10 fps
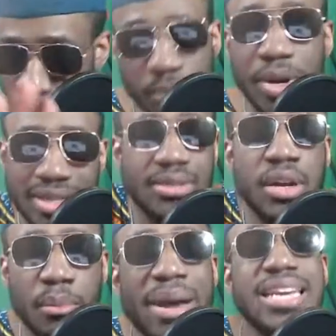Because
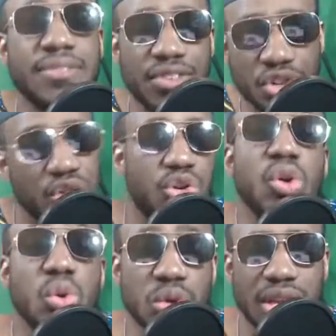by definition, you're
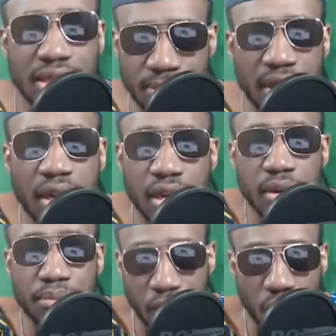losers
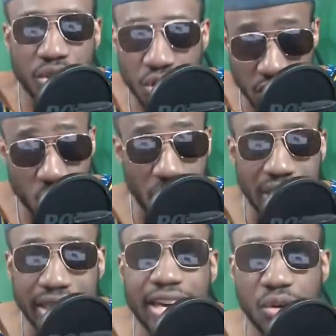because you didn't win
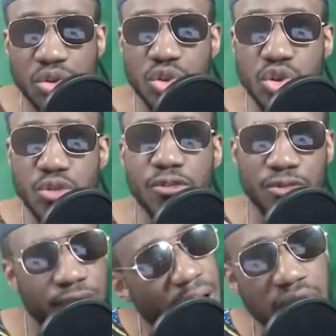the league, and also you've
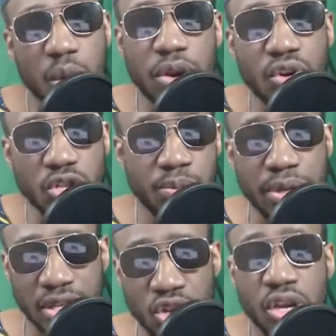found a way not
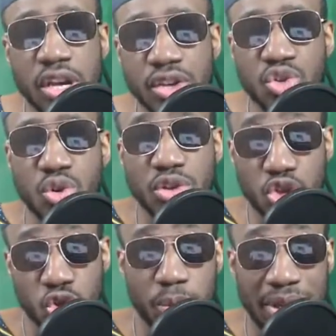to
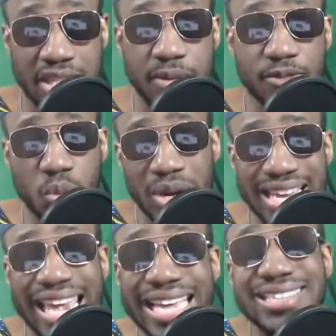stop a team from
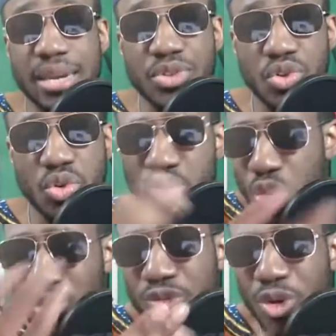winning 8 times in a row.
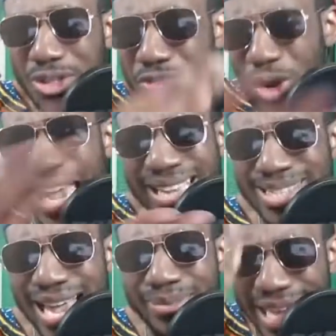So for eight
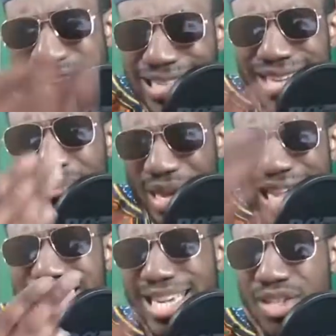years
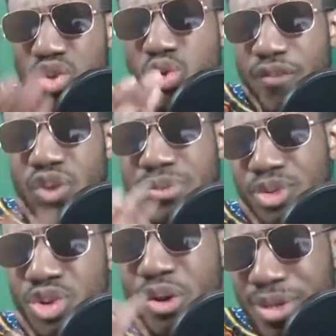in a row, you've not
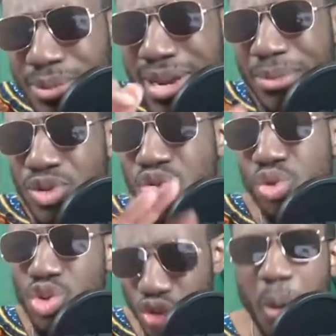been able
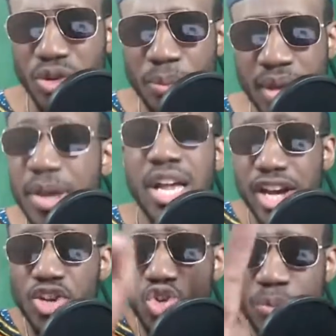to stop them.
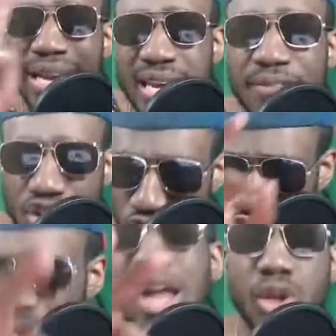So by definition,
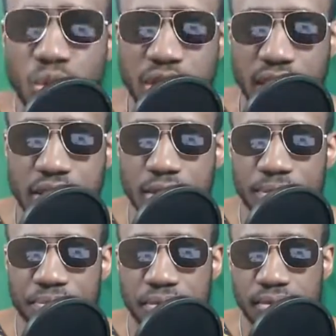you are losers.
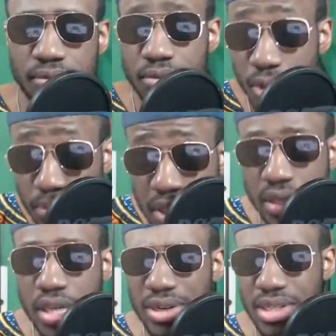But the
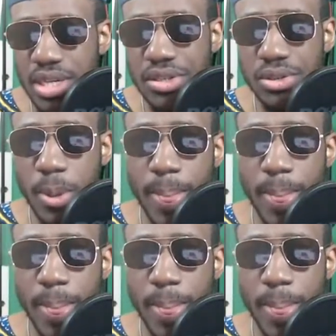thing is this.